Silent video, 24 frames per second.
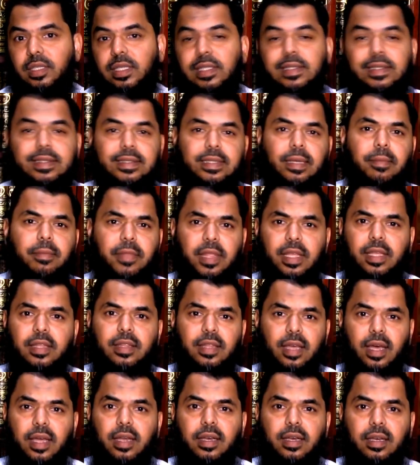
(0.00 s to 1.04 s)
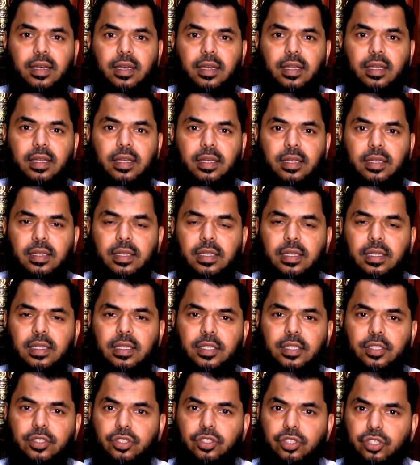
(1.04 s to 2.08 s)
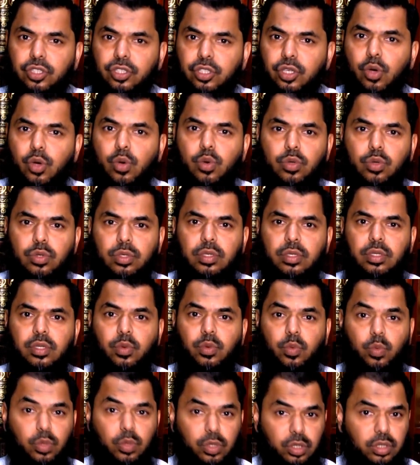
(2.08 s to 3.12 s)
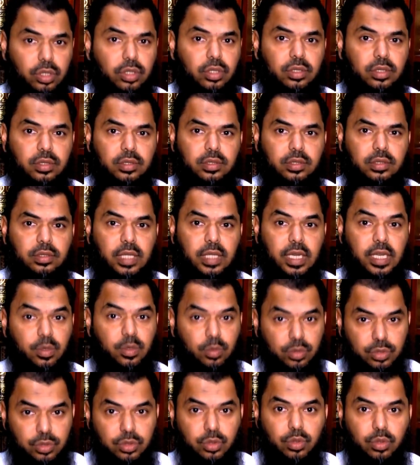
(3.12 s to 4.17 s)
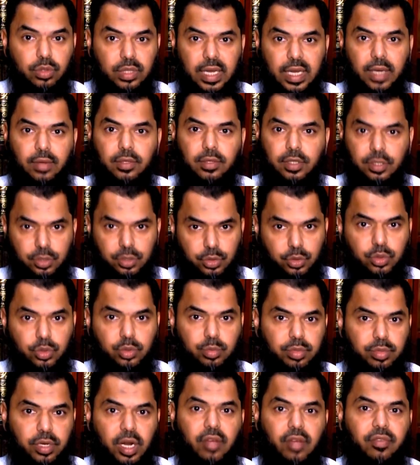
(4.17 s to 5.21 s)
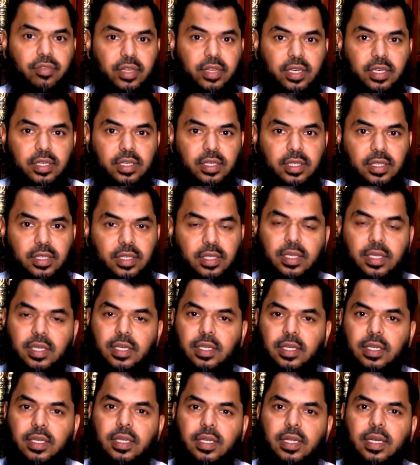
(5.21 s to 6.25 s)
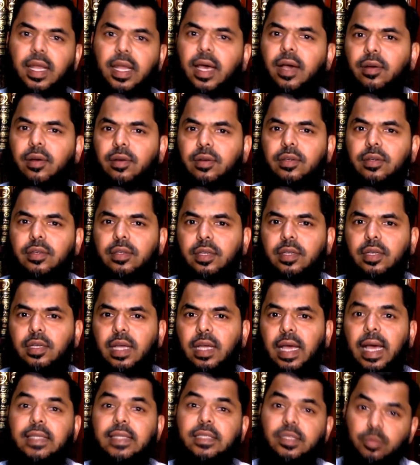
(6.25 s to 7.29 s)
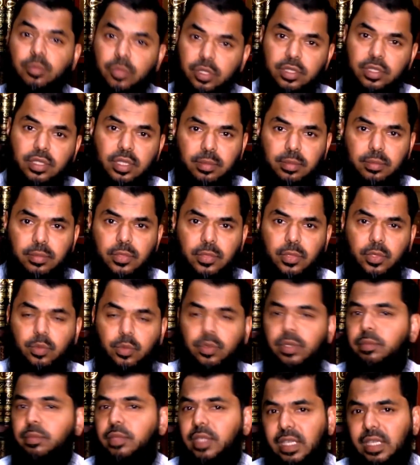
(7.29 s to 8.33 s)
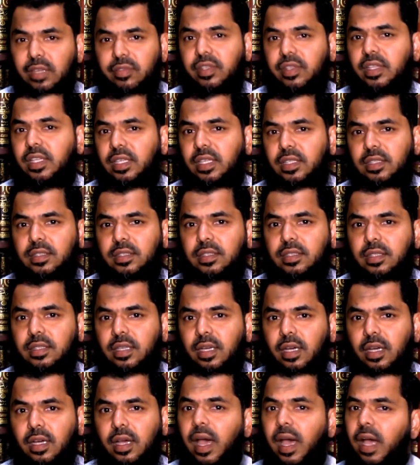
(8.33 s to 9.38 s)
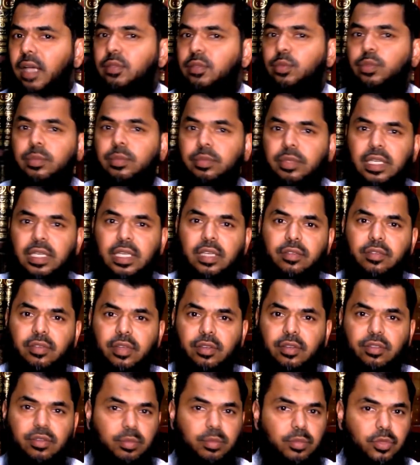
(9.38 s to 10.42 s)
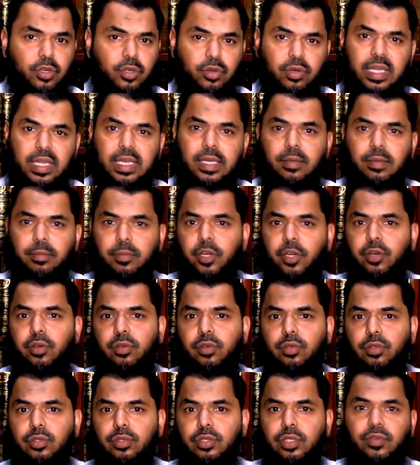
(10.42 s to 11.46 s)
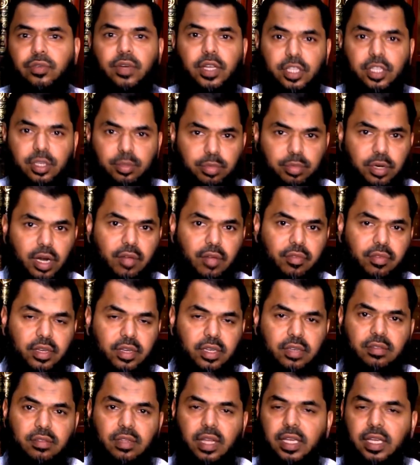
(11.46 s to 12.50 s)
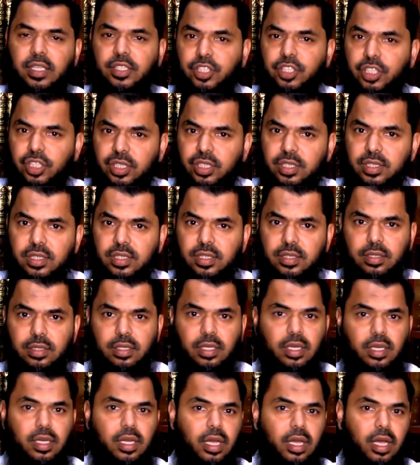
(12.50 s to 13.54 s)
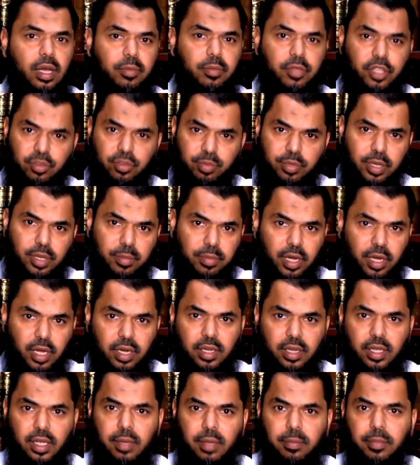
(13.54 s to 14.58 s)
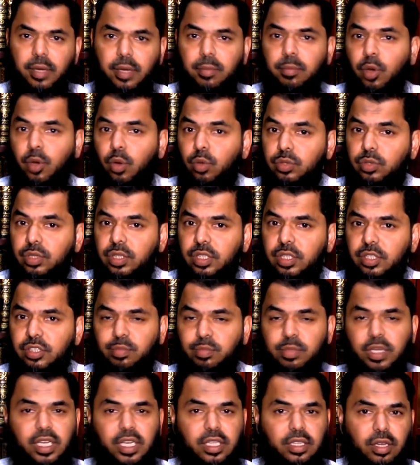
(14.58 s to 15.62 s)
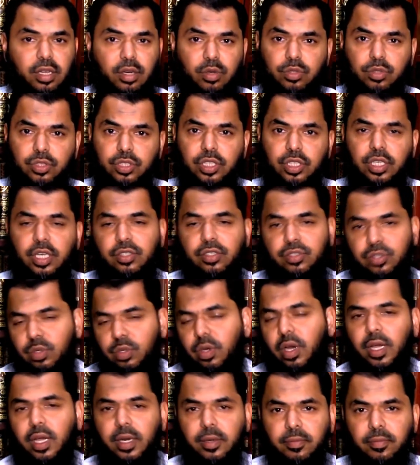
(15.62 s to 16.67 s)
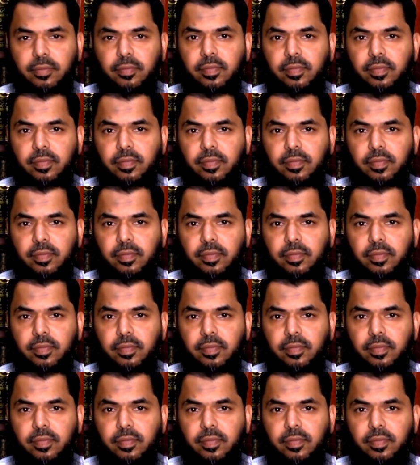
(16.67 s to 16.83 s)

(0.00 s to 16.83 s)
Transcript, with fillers: This is something that uh, showed the world that he was no doubt a true prophet. Now, as a Muslim, we believe in this, uh, as we believe in some great miracles of other prophets like Jesus, uh, peace be upon him, and Moses splitting the ocean, and so on.